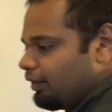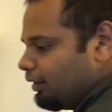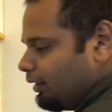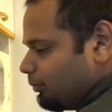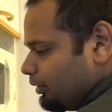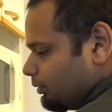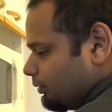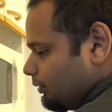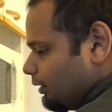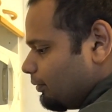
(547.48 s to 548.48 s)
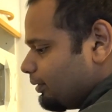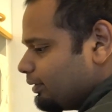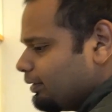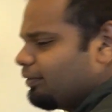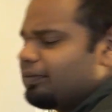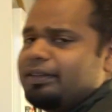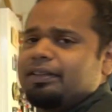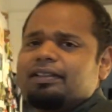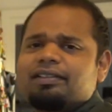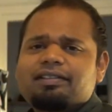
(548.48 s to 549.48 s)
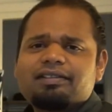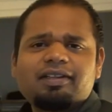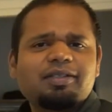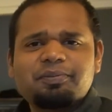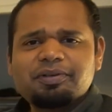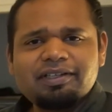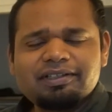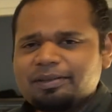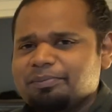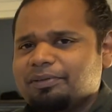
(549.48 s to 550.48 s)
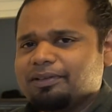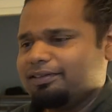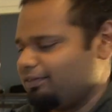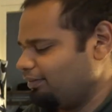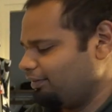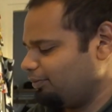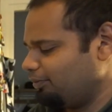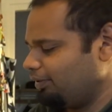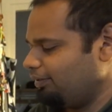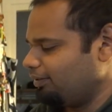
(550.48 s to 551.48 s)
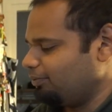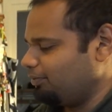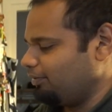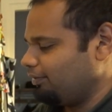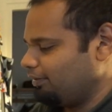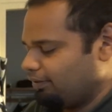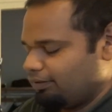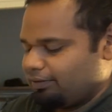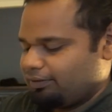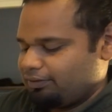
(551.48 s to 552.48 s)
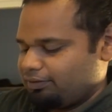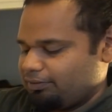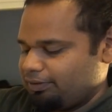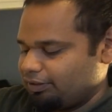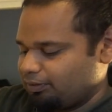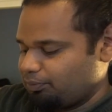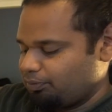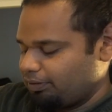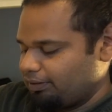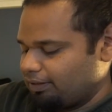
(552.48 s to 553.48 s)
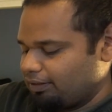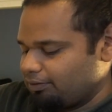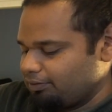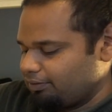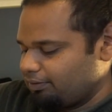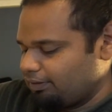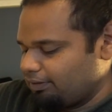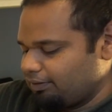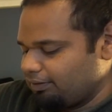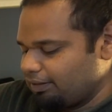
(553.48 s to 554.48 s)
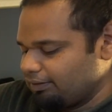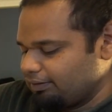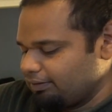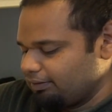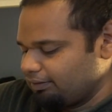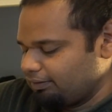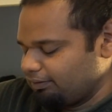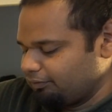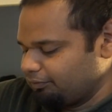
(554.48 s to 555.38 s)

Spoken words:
let me show you how to serve it. It's pretty simple. It's pretty simple. So we just pour it out in our glasses.